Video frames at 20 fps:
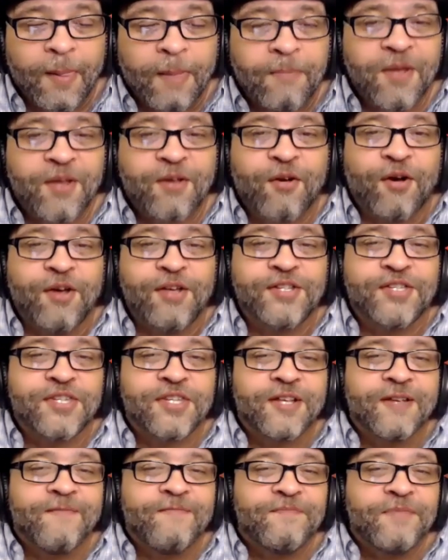
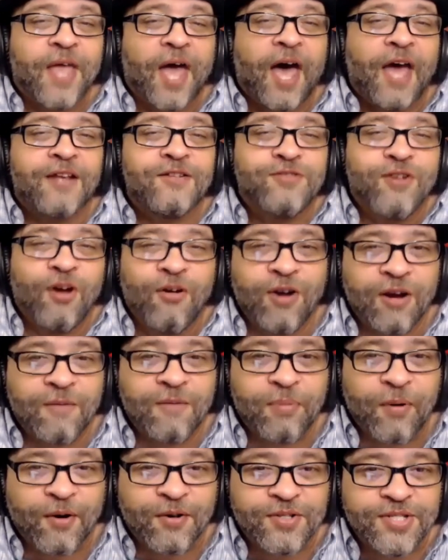because I know
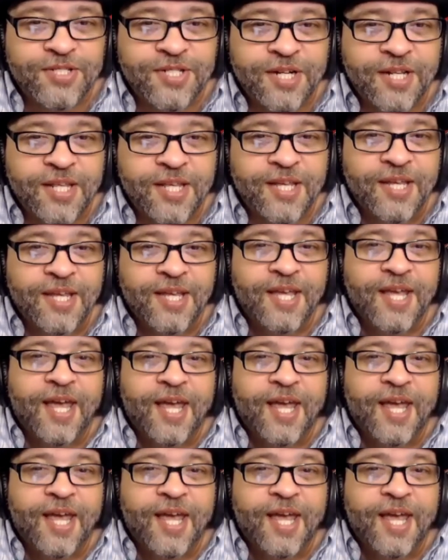her personally,